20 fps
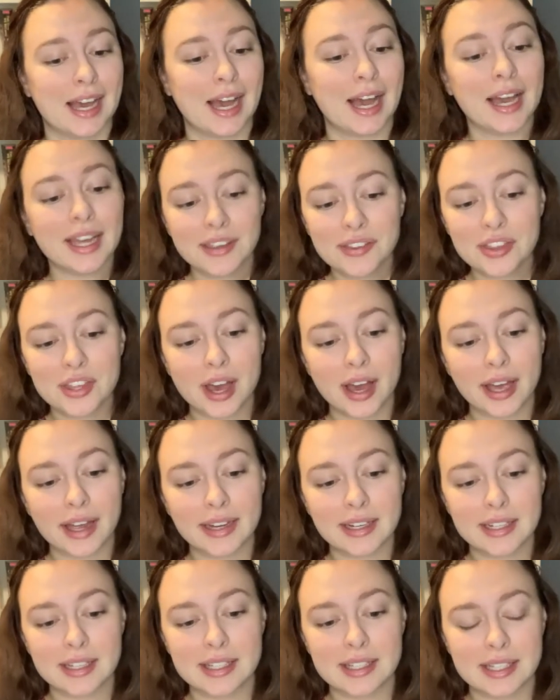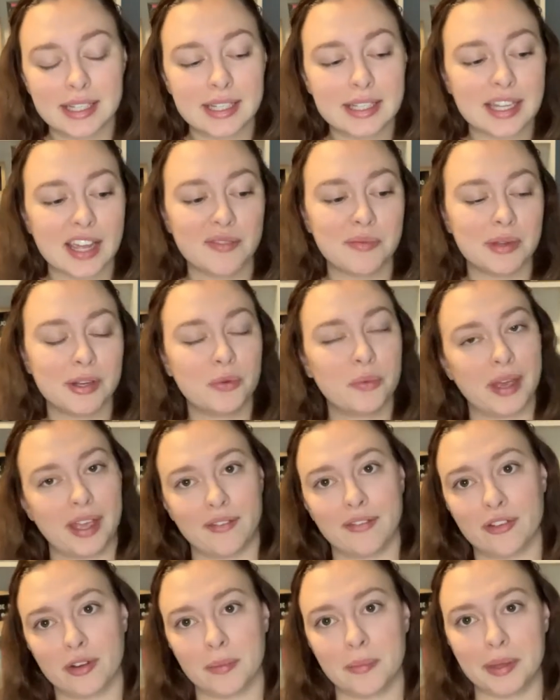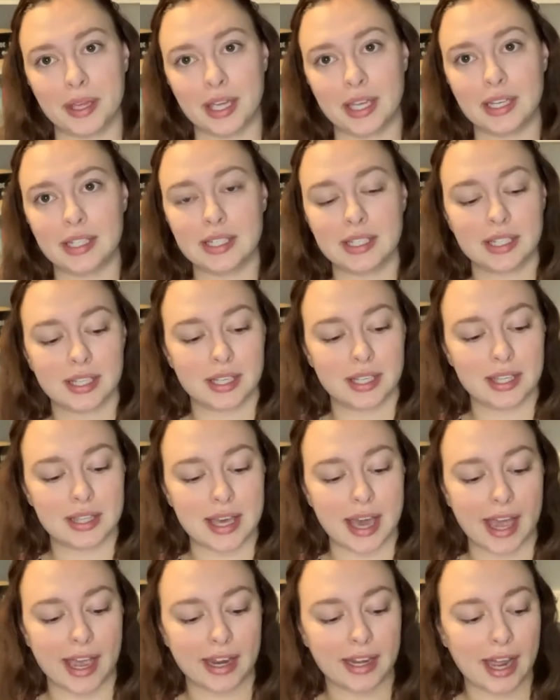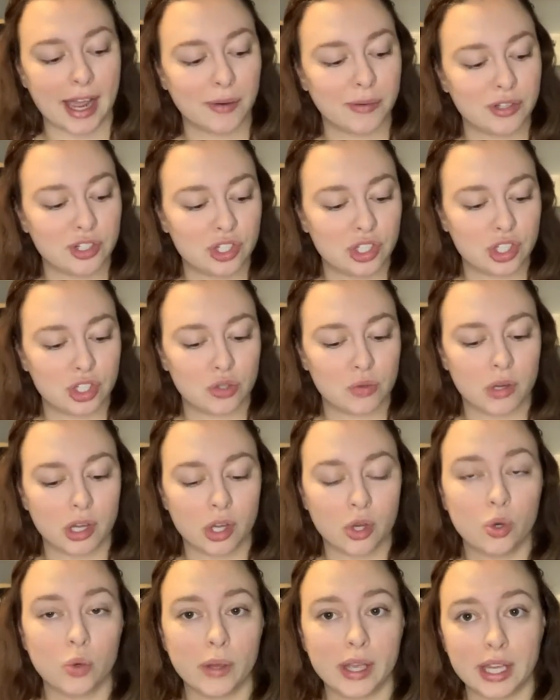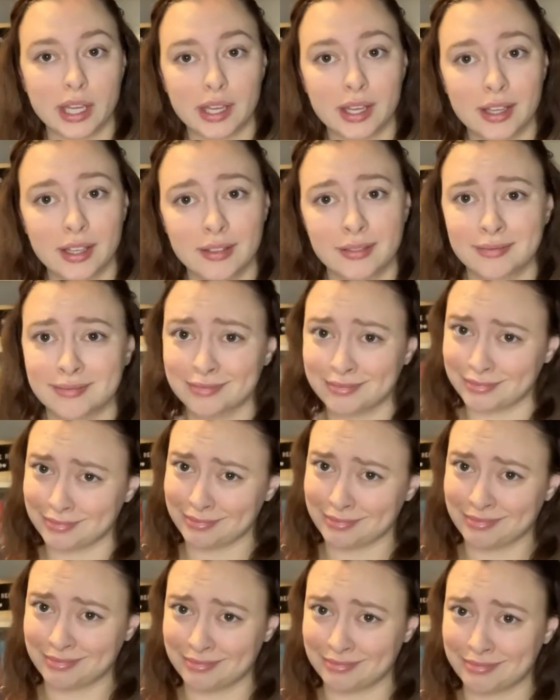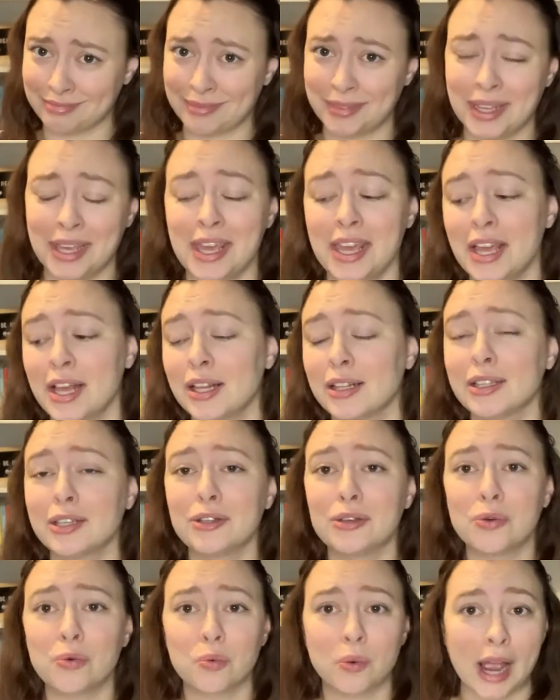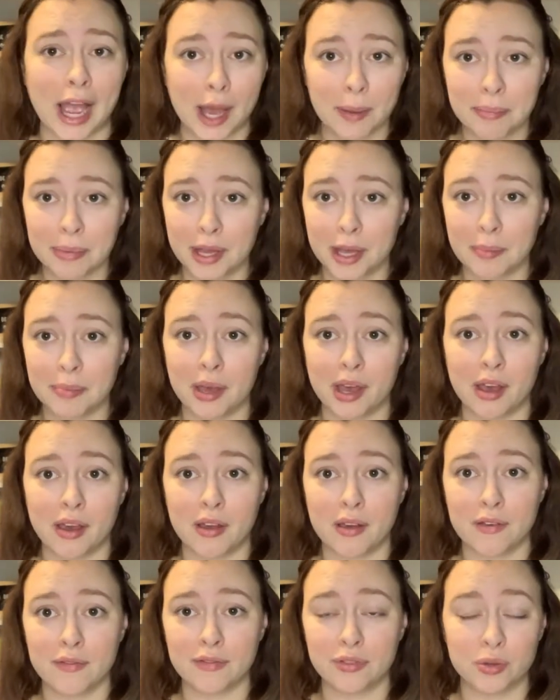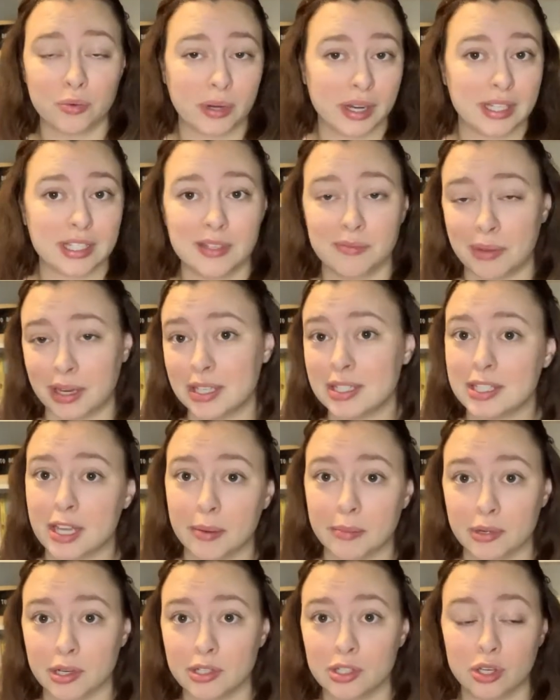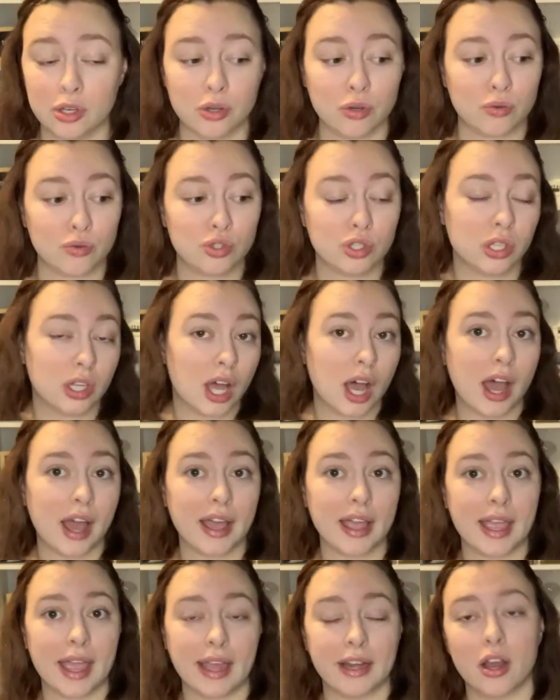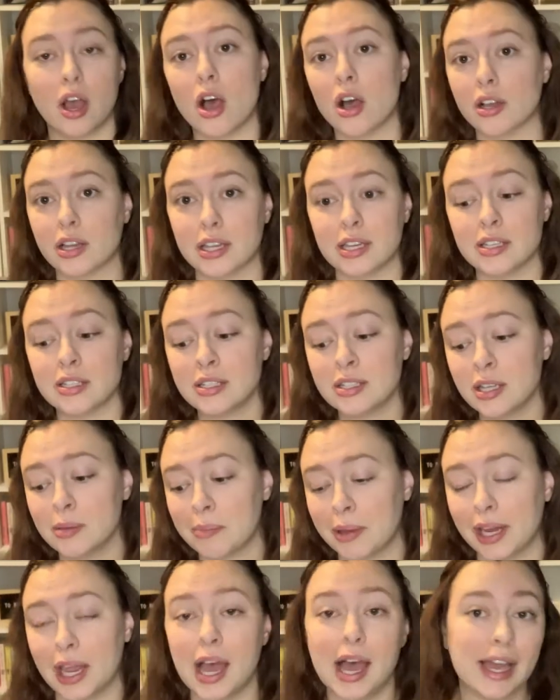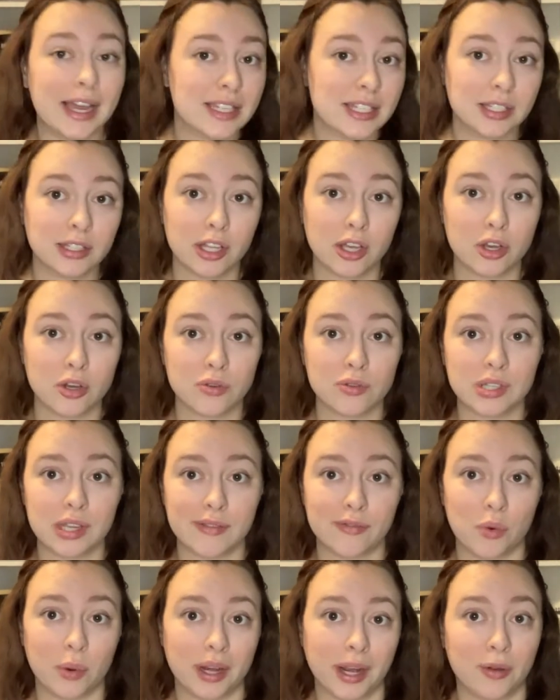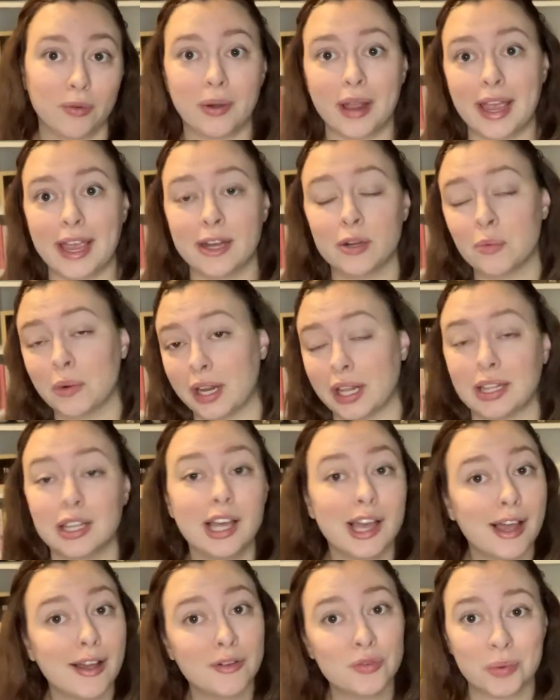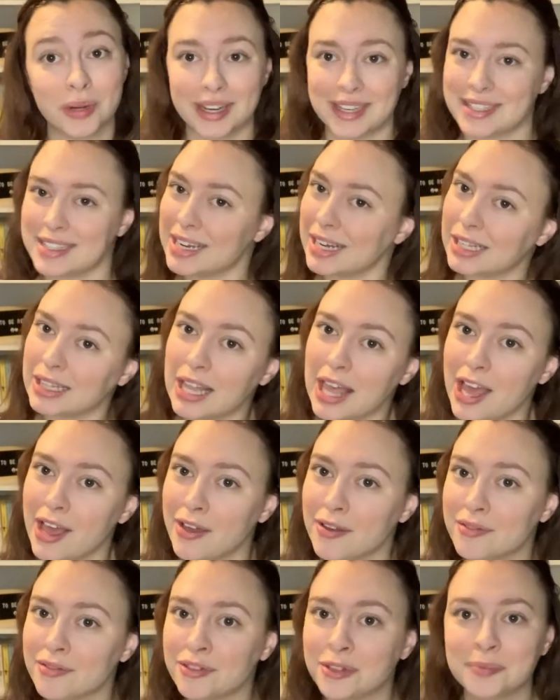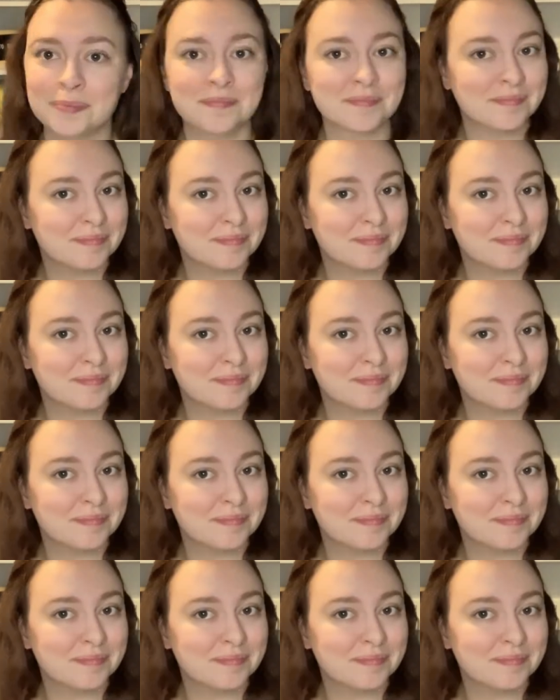I thought since I've been away for a bit that I would just do a quick little wrap up of the rest of my summer. So July and August, my highs and lows of what I read, what I loved, what I didn't love.